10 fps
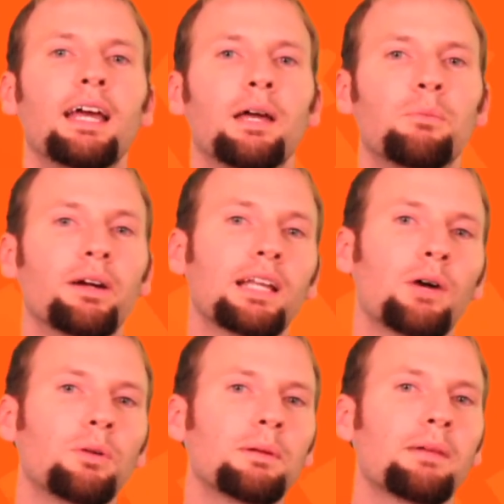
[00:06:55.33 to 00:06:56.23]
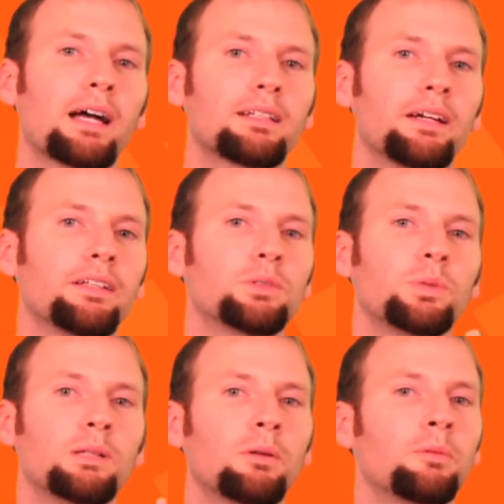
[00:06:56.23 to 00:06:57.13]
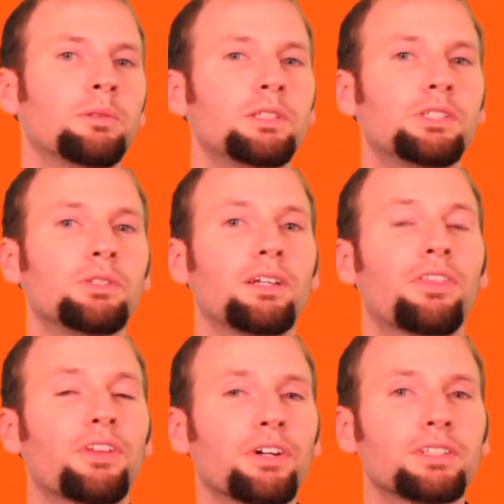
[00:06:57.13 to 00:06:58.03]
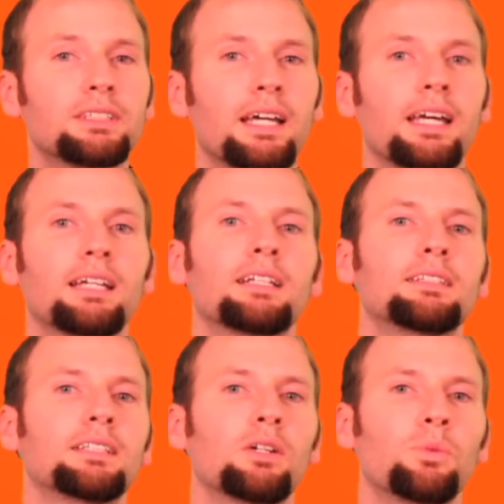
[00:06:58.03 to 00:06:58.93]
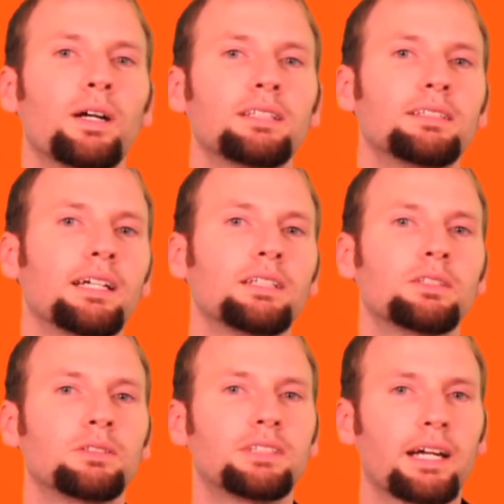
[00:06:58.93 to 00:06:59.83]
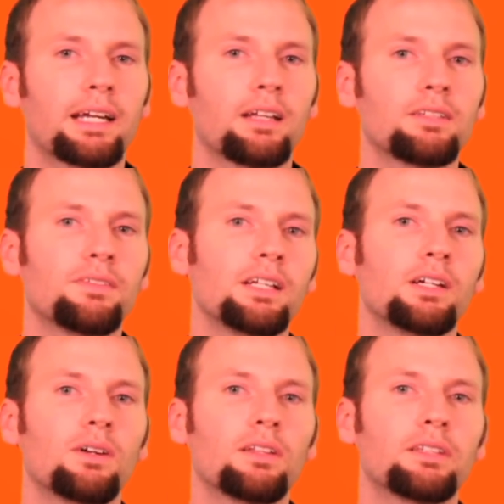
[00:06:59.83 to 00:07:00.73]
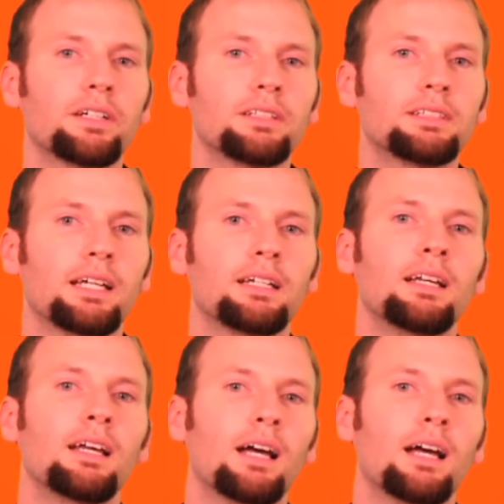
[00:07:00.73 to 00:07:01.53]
And Brent and I will be back later this week, but we'll be shooting Thursday instead of Wednesday, so check out the video on Thursday.